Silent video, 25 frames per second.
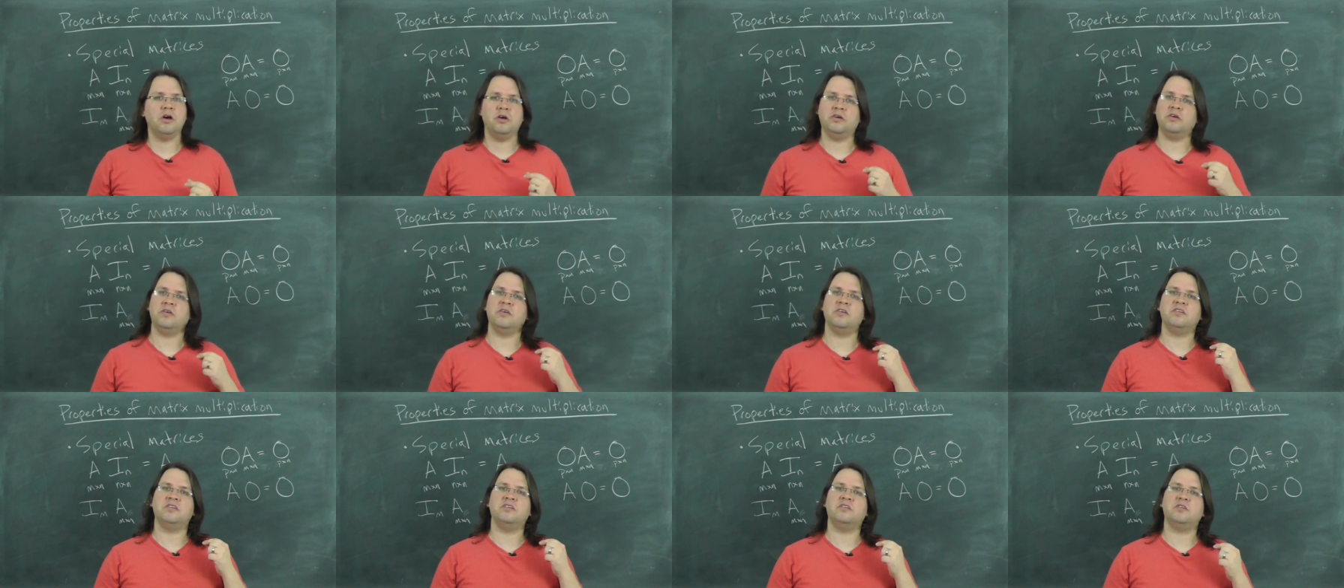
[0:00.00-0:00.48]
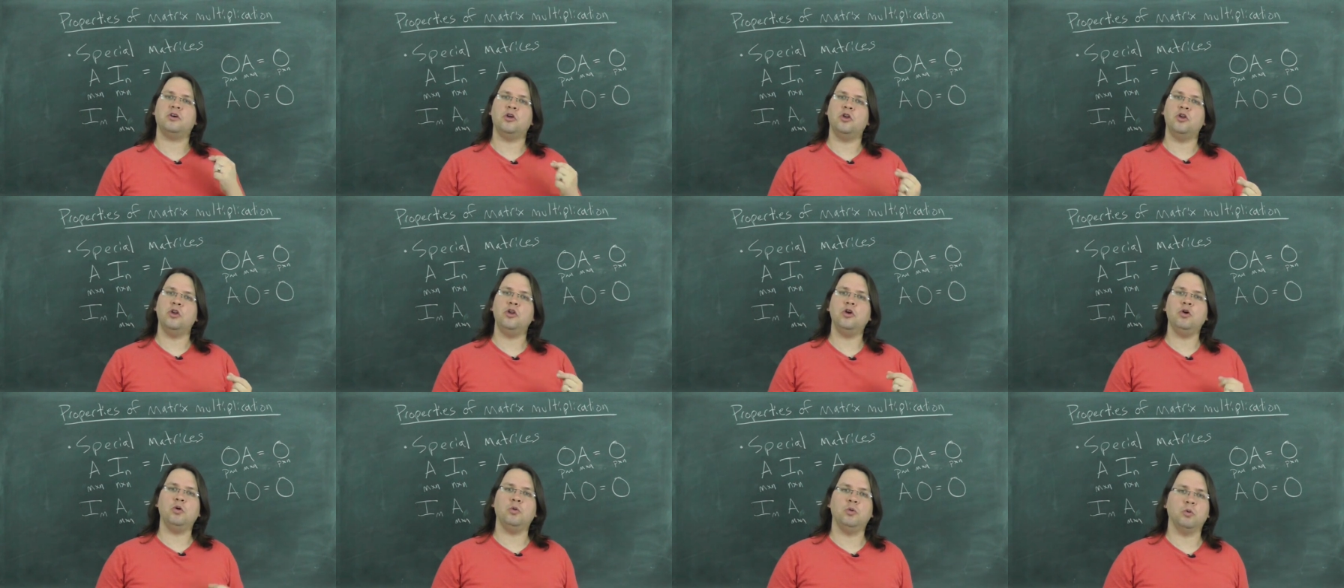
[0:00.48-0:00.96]
So this is a
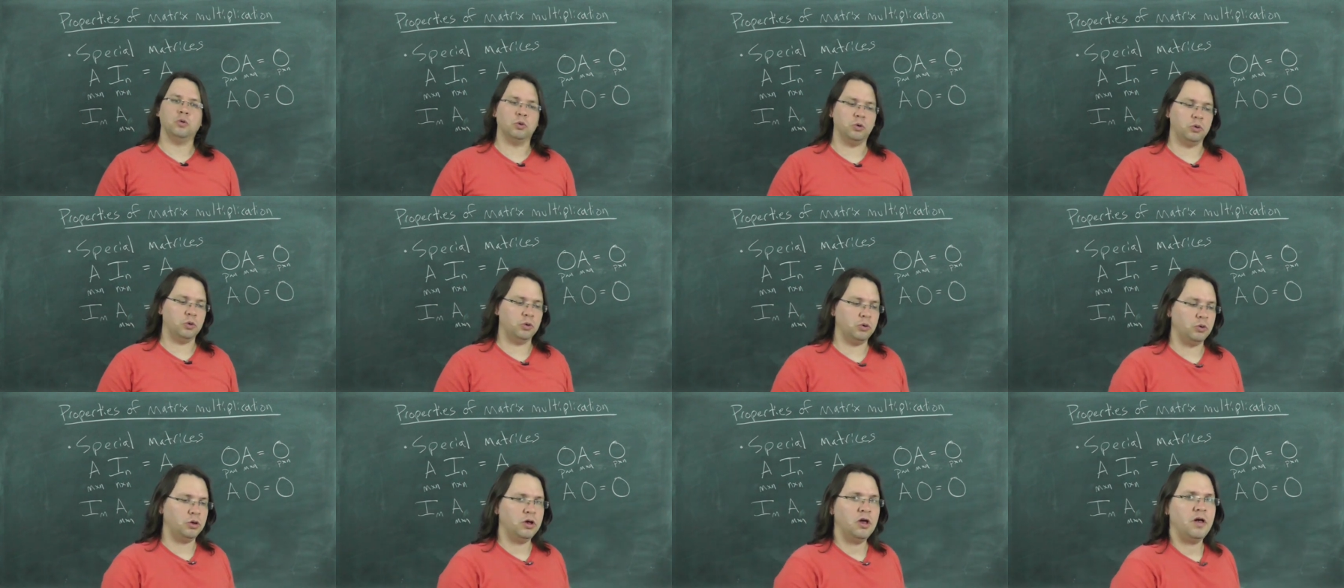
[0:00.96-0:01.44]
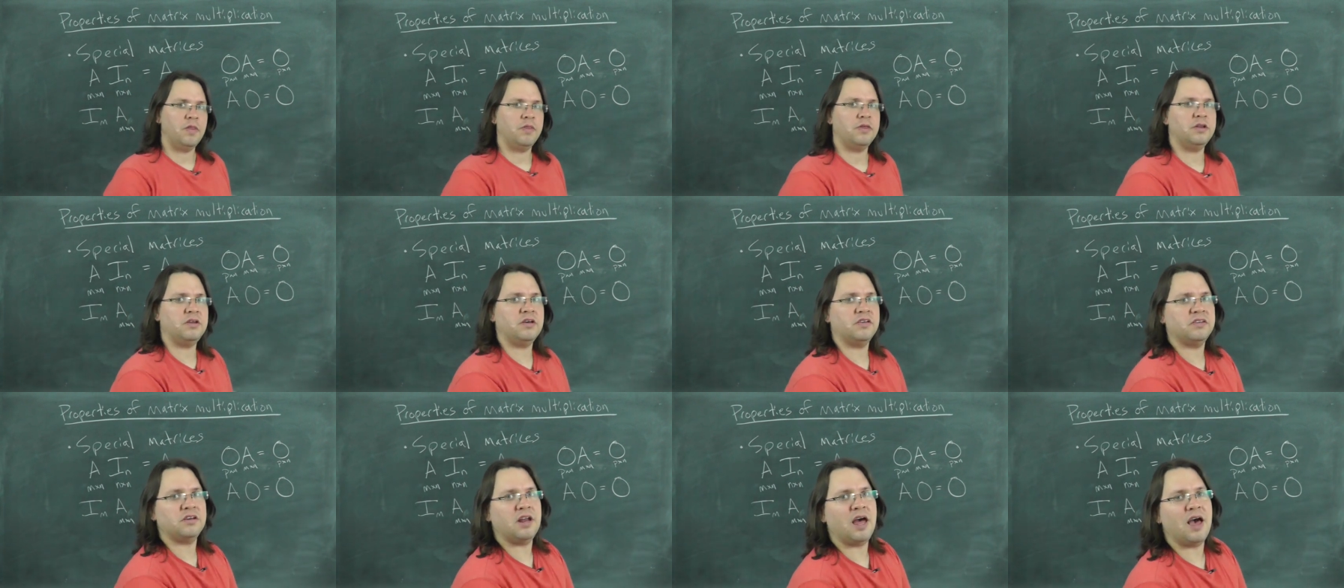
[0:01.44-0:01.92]
new rule that
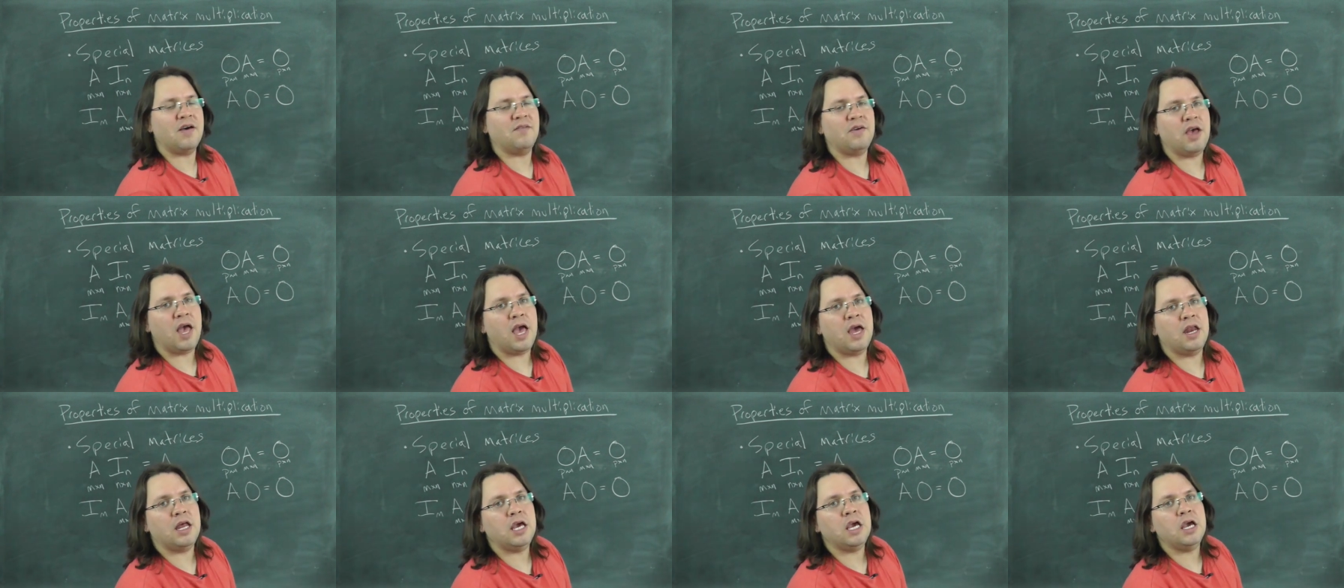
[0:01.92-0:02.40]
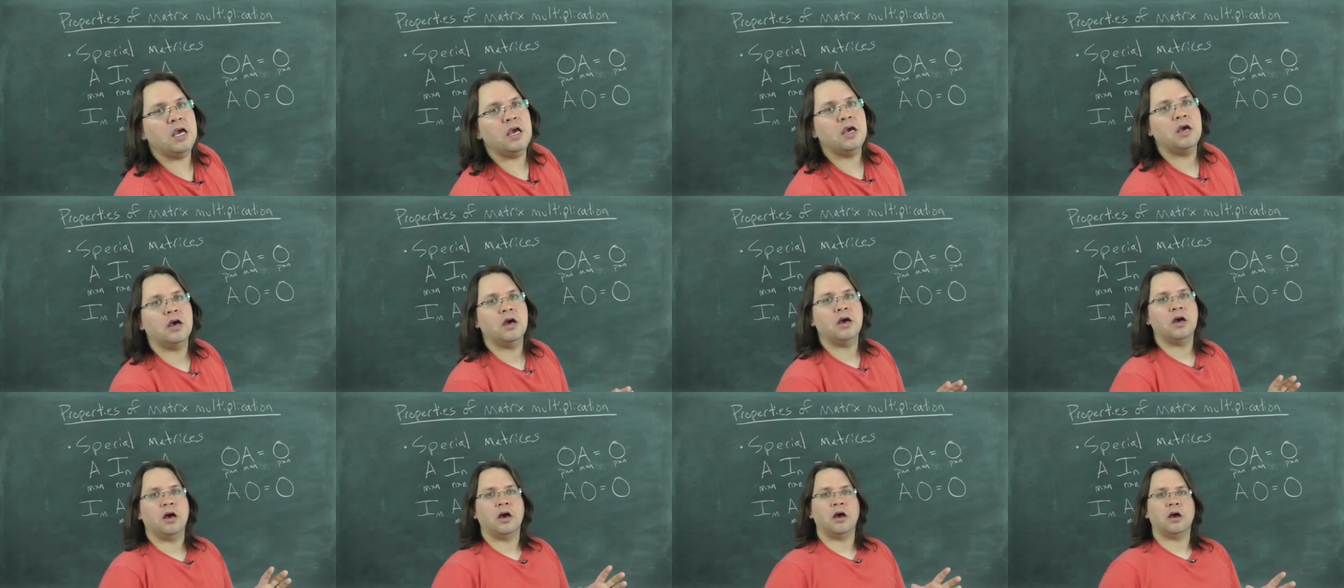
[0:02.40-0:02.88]
doesn't have
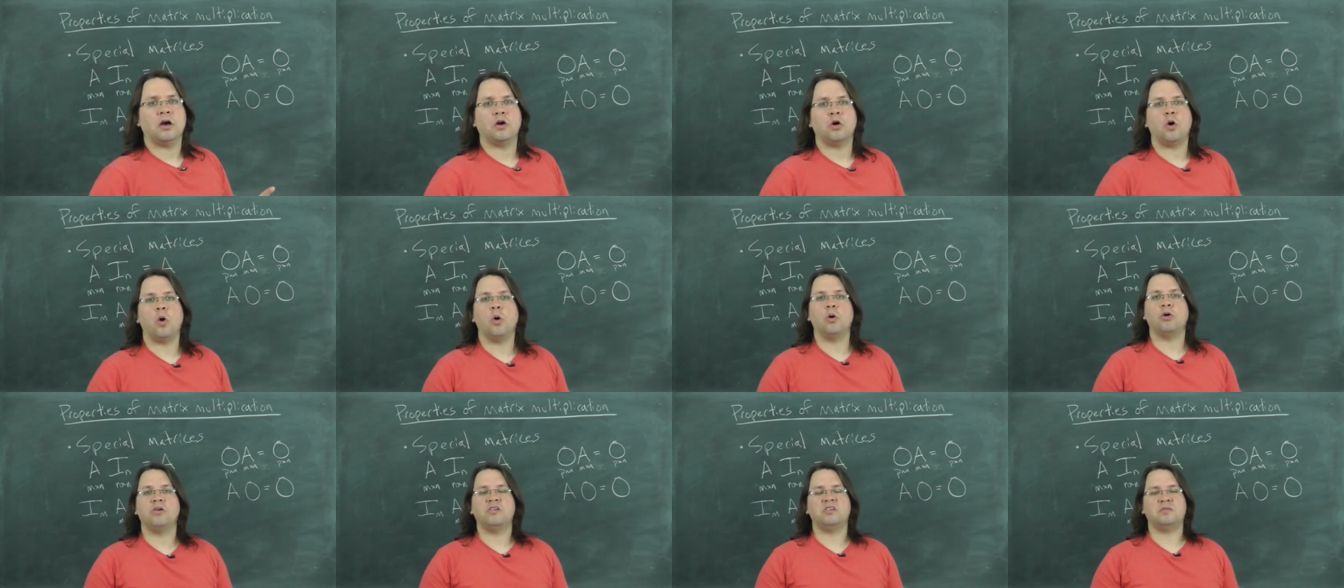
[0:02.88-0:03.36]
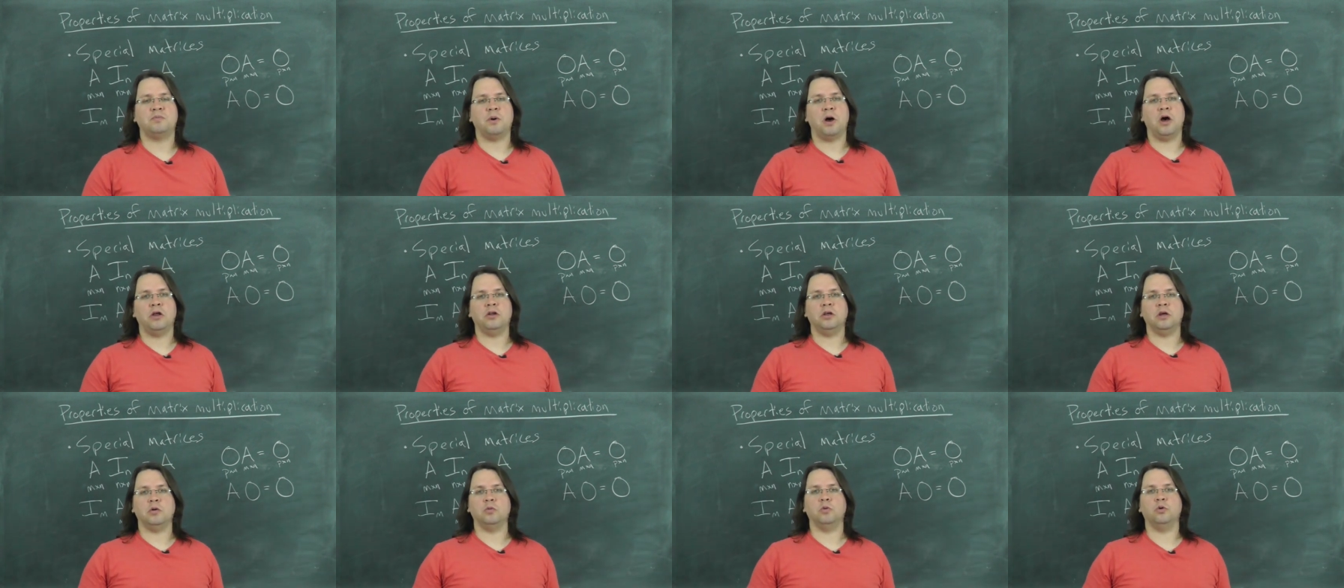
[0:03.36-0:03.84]
any
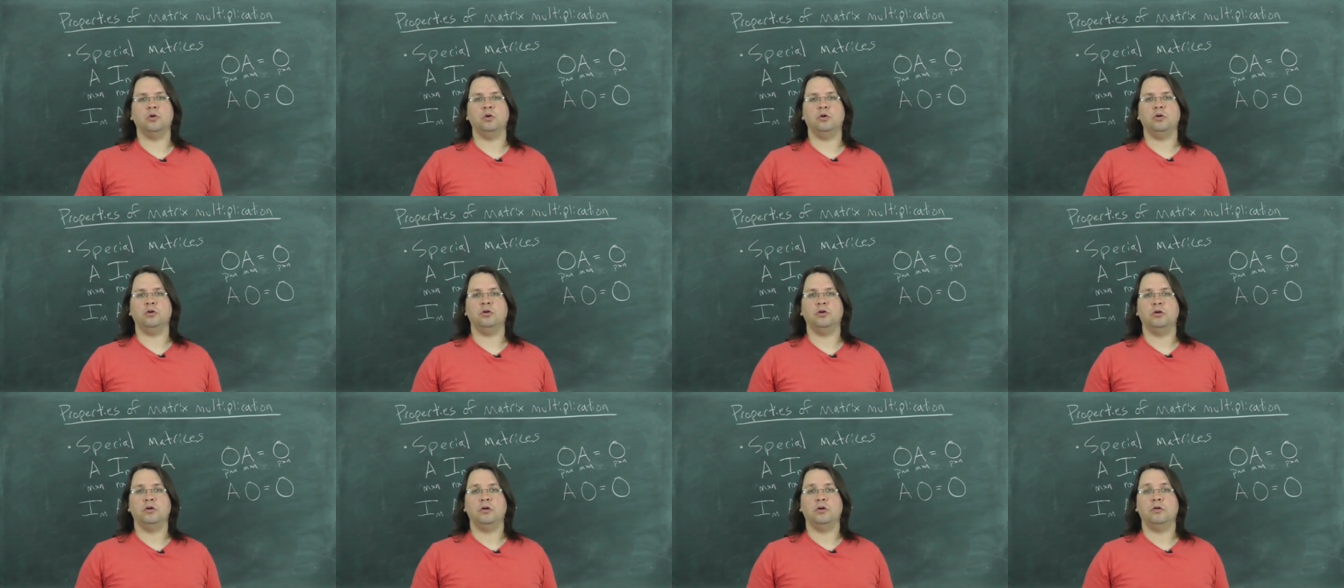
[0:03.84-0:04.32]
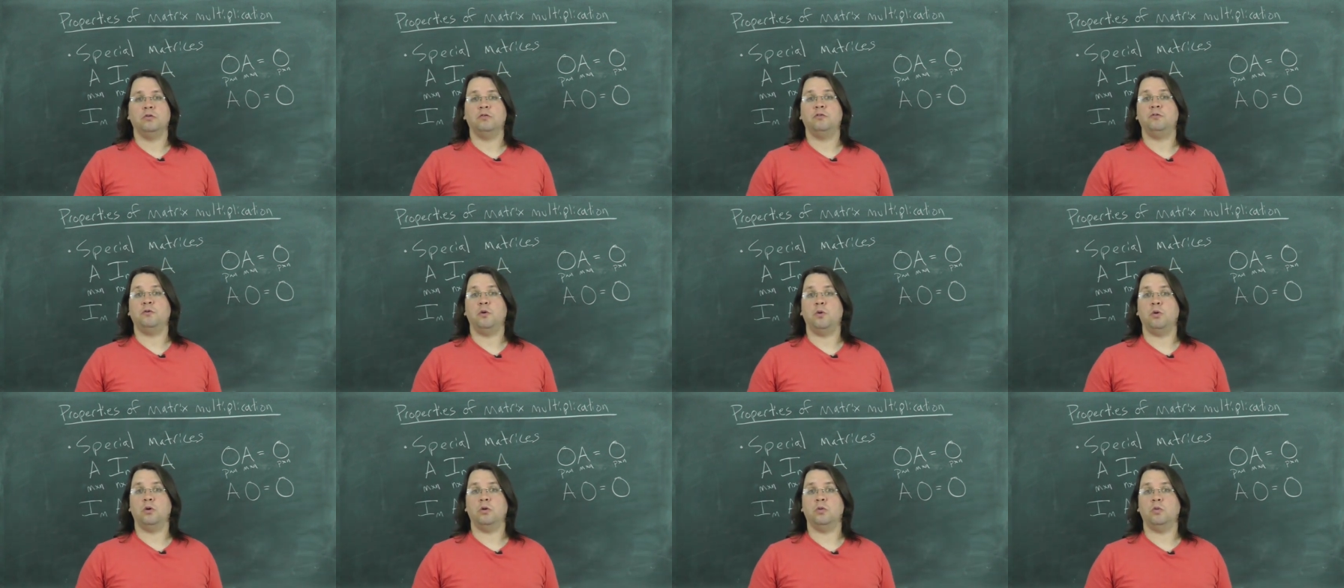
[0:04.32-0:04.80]
corresponding rule
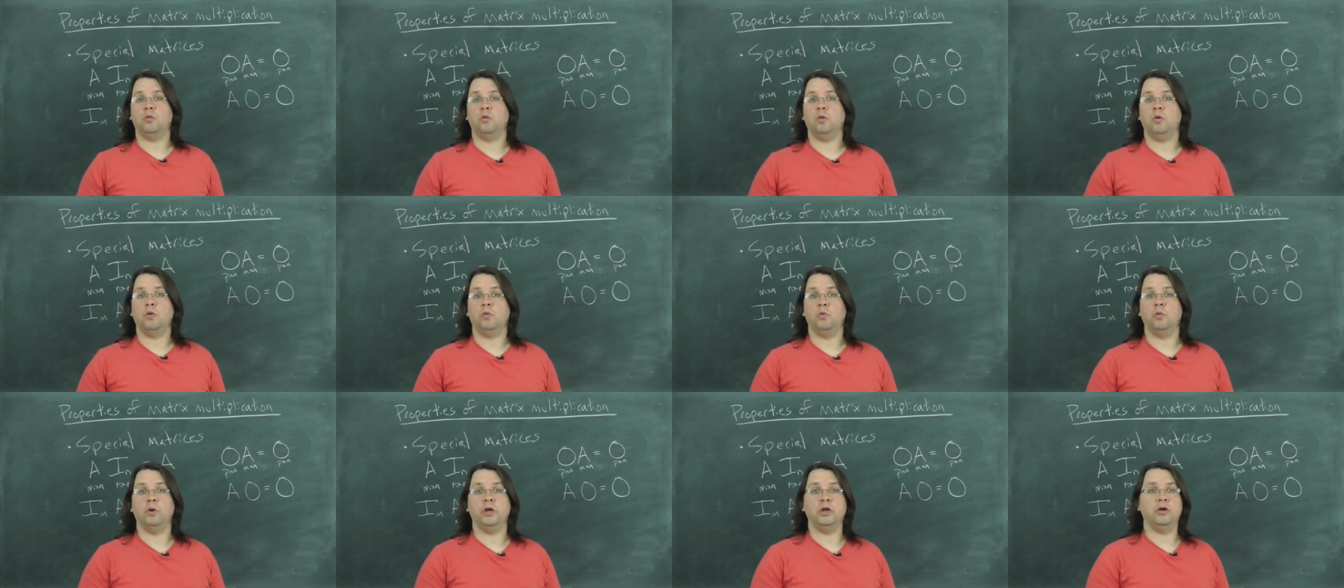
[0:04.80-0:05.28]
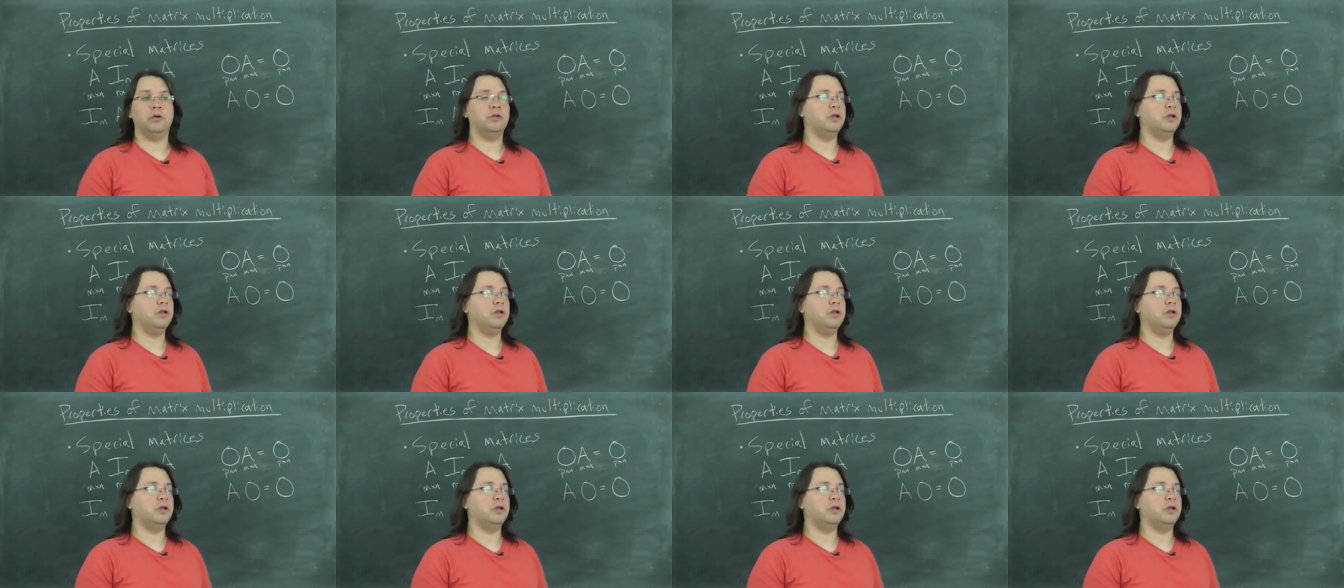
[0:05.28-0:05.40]
for real